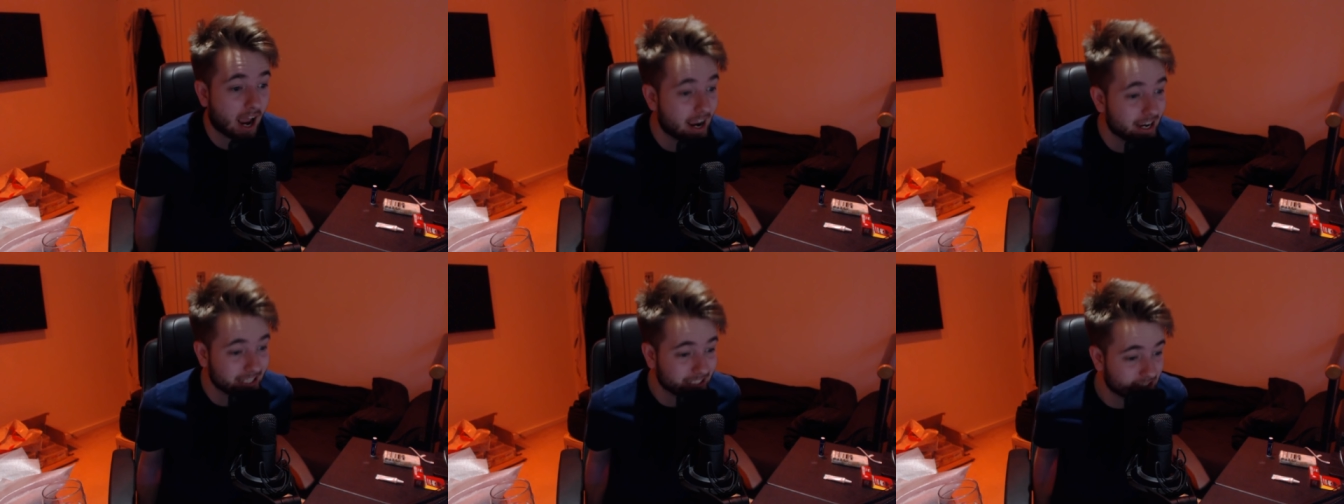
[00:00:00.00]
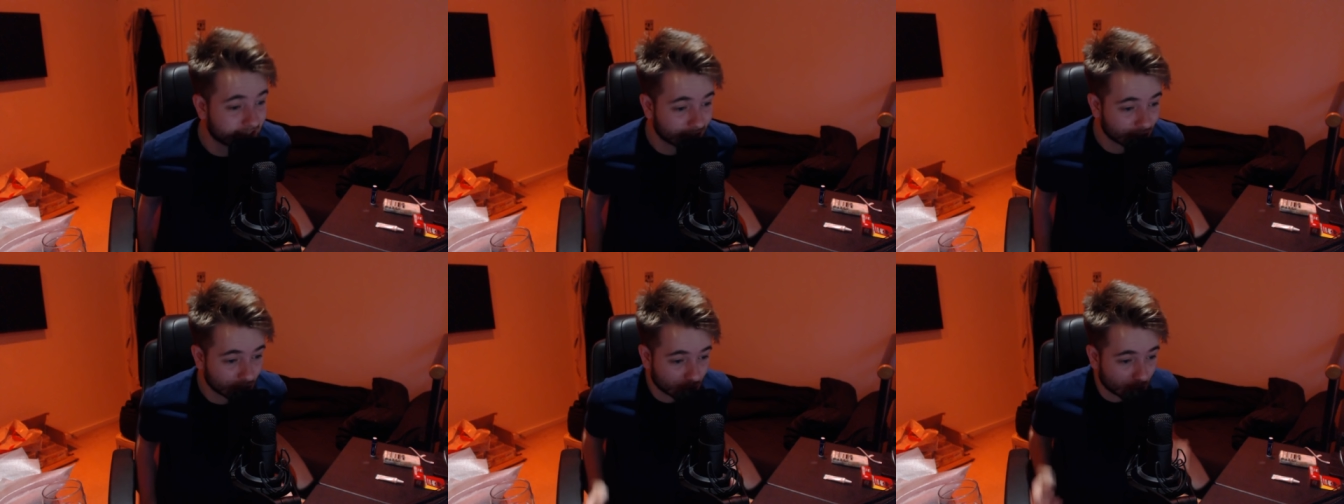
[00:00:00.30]

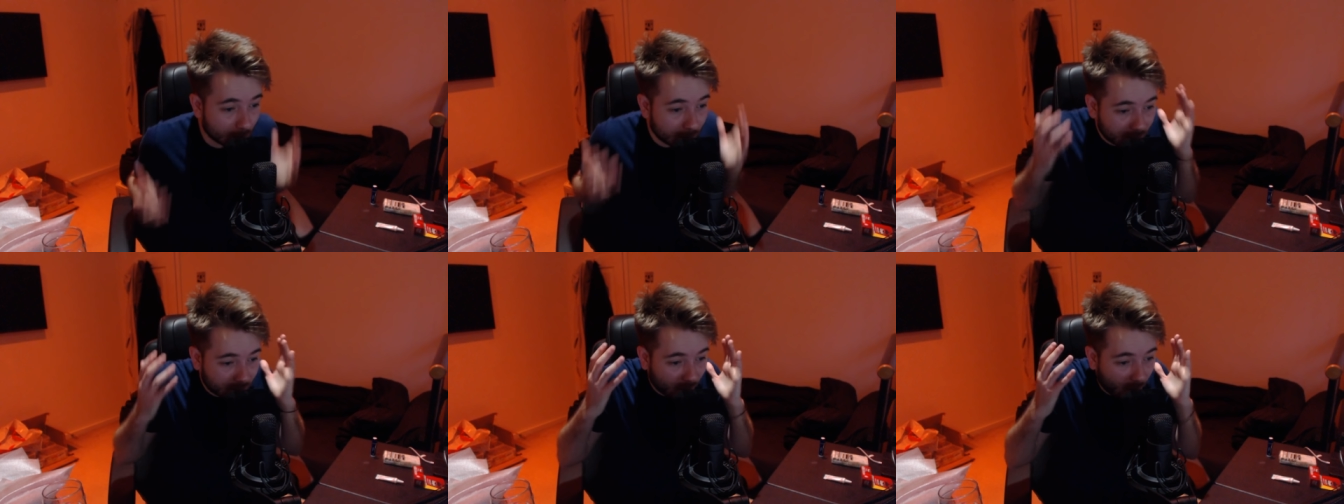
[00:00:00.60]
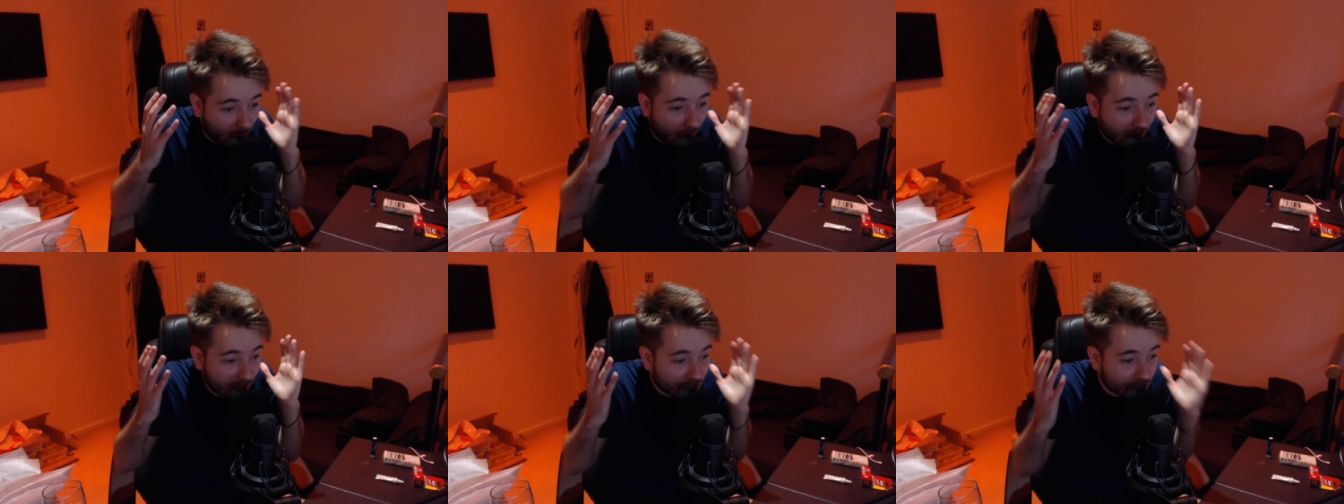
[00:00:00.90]
It's
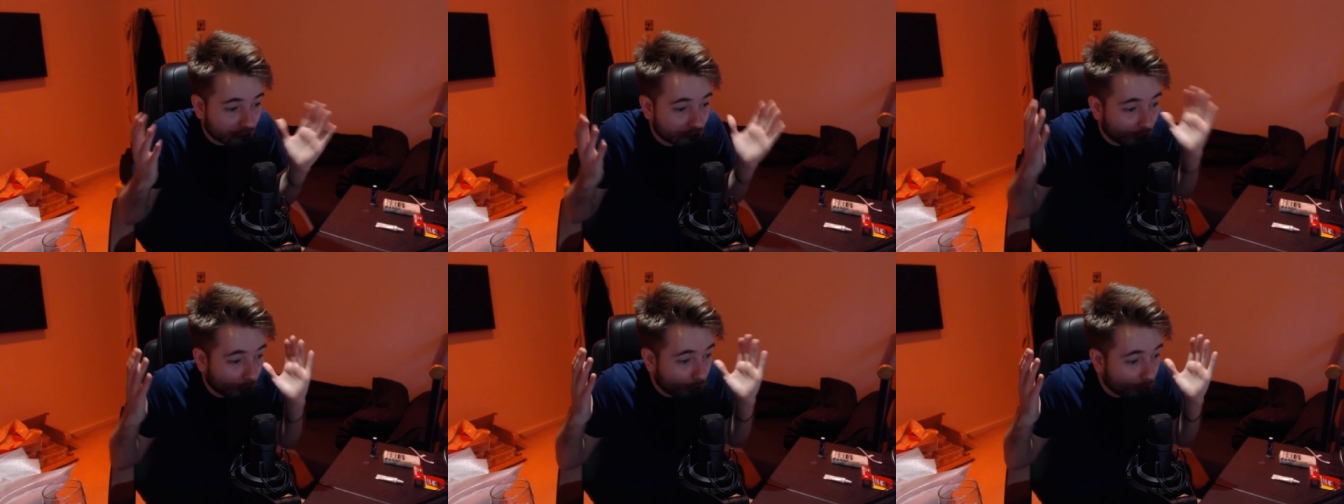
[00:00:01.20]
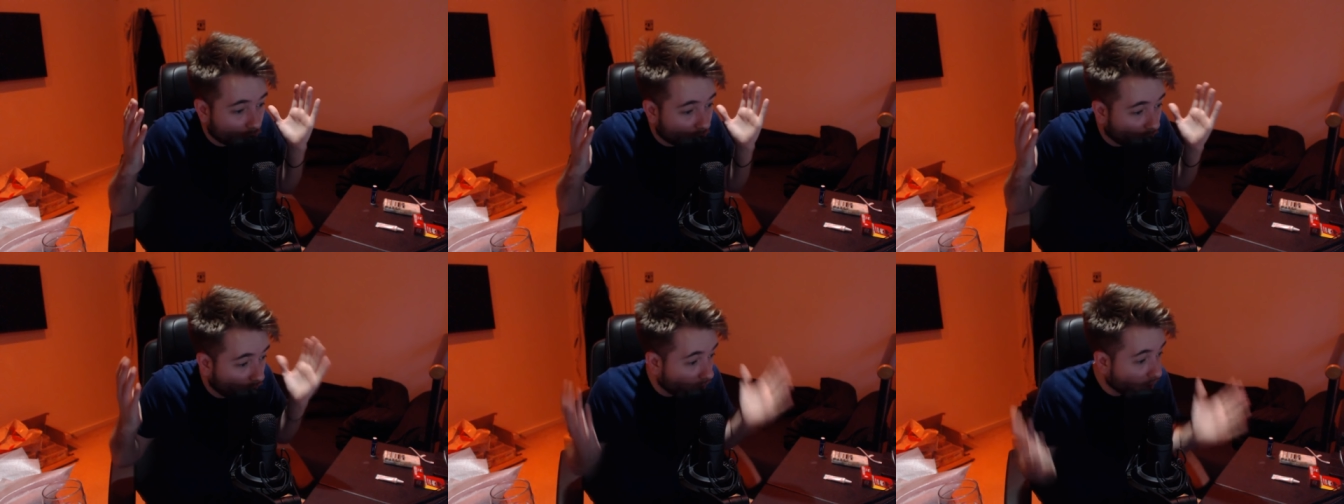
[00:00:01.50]
Oh, it's
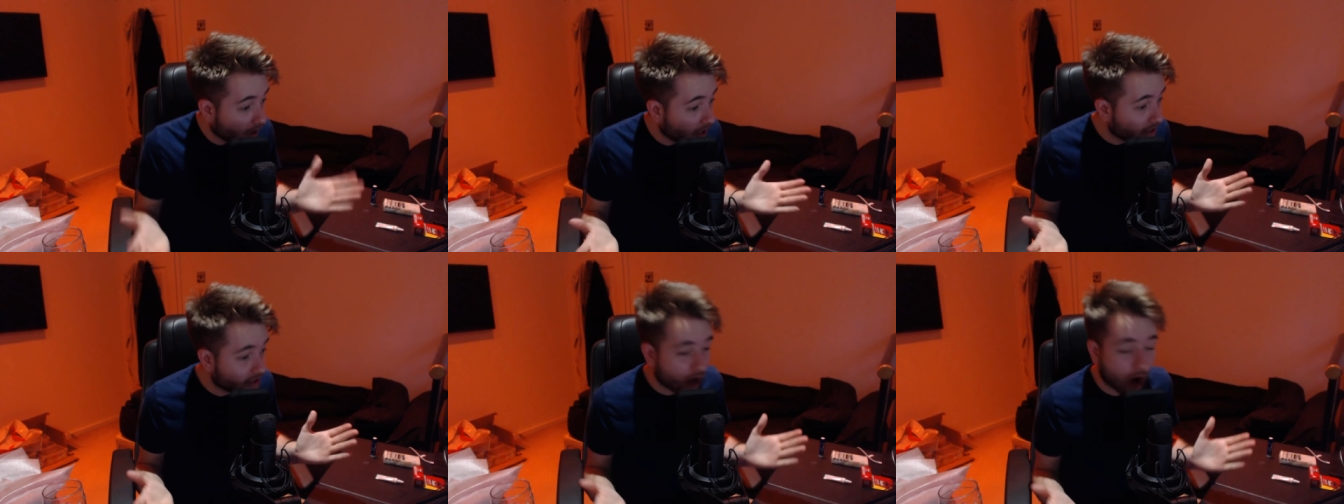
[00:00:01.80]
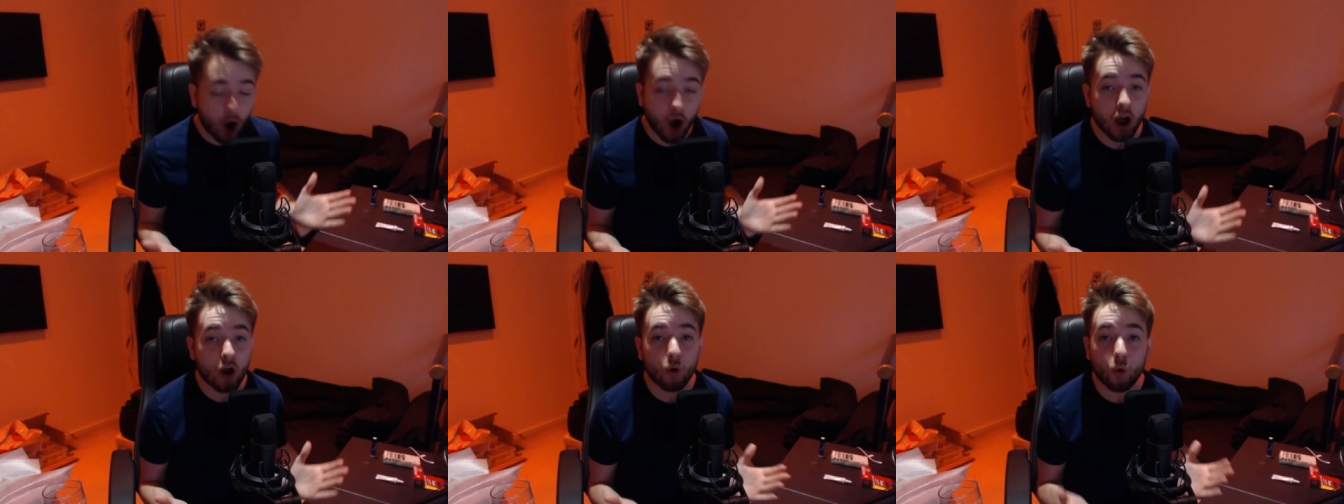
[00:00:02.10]
so
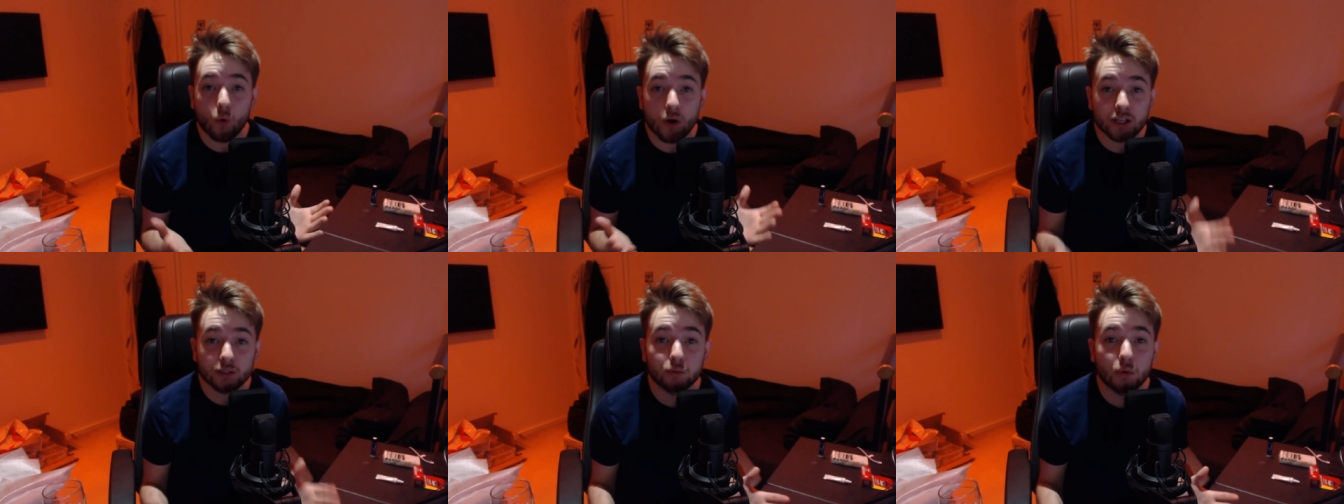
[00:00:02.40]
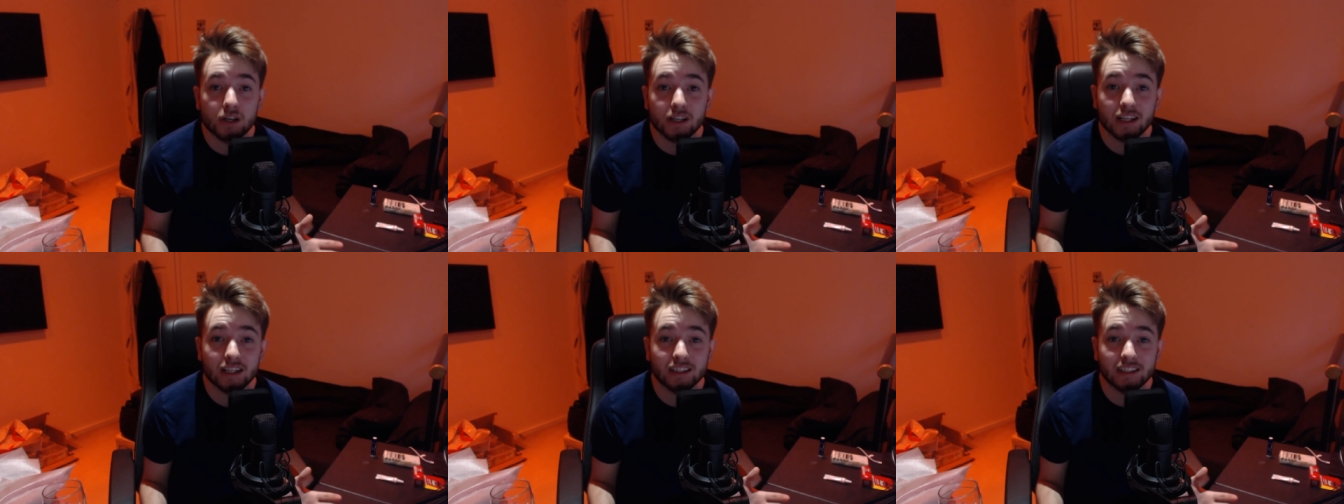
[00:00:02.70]
good! I always
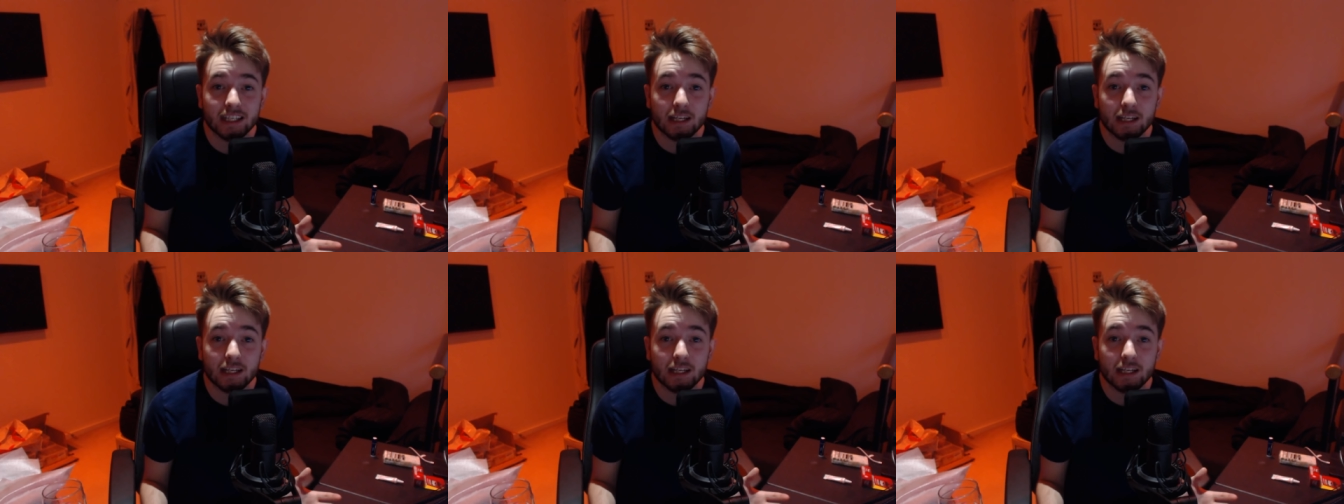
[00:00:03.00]
wanted a